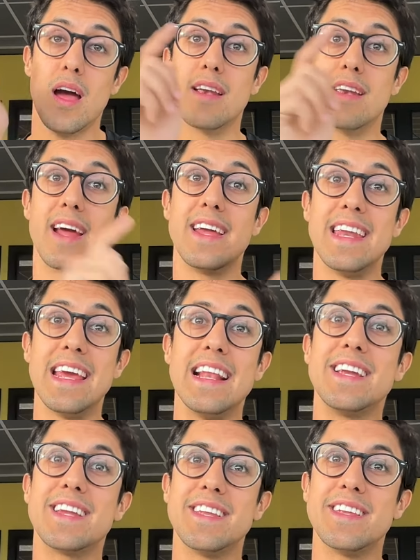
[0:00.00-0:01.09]
Did I nail
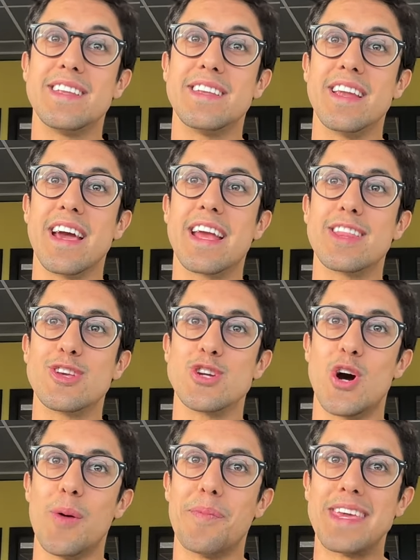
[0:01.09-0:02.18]
it in did I get the
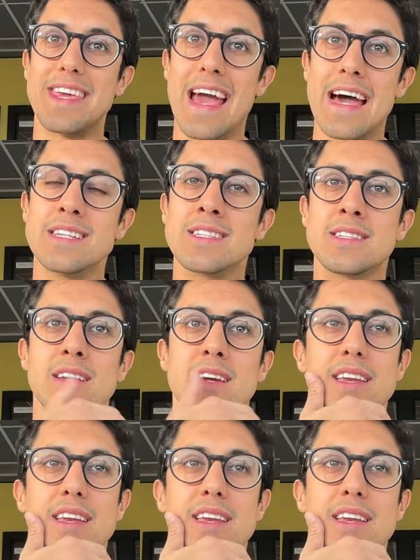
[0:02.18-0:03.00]
job? Yes.